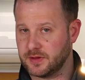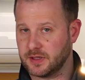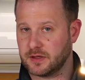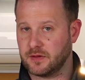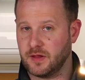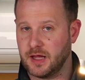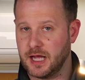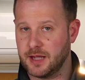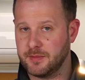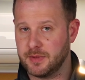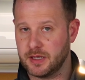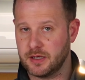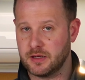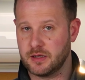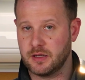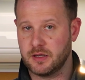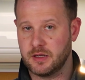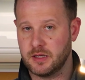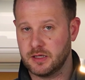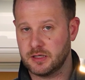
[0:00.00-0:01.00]
the climate,
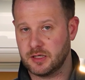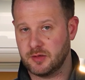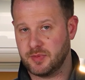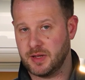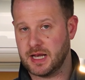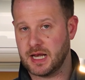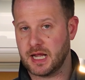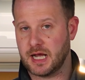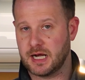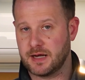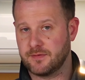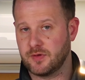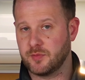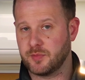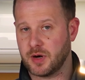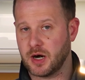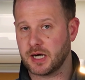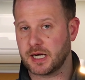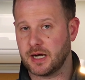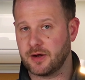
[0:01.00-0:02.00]
depending on if you
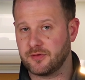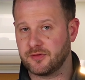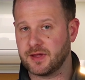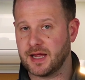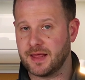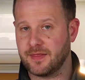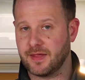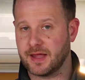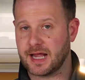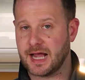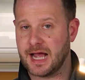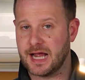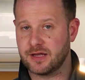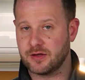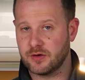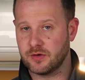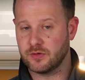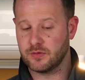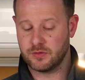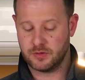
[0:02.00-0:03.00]
park outside like I
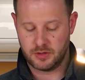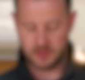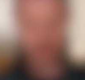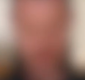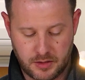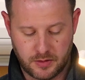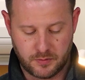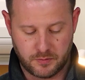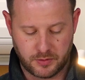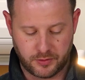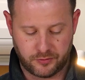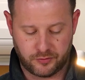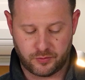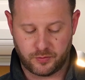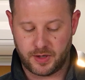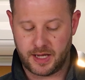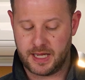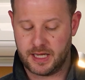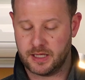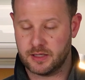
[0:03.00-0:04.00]
do, will
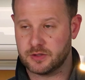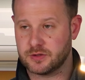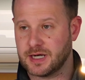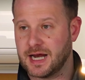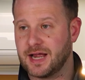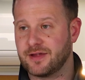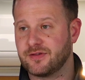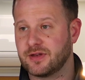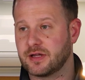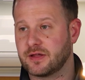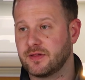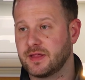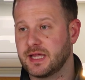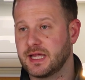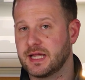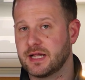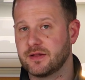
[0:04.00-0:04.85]
sway drastically